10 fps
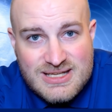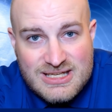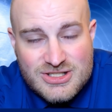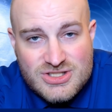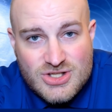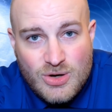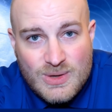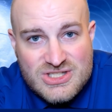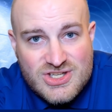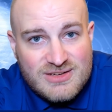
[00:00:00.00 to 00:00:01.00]
And as
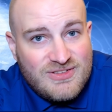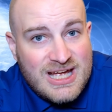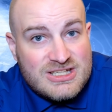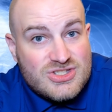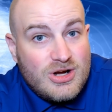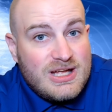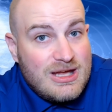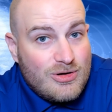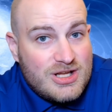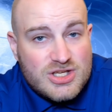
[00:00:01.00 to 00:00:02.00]
always, you can find us
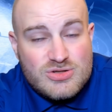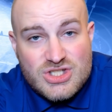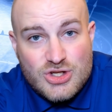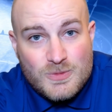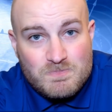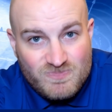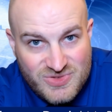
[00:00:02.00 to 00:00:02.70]
here on YouTube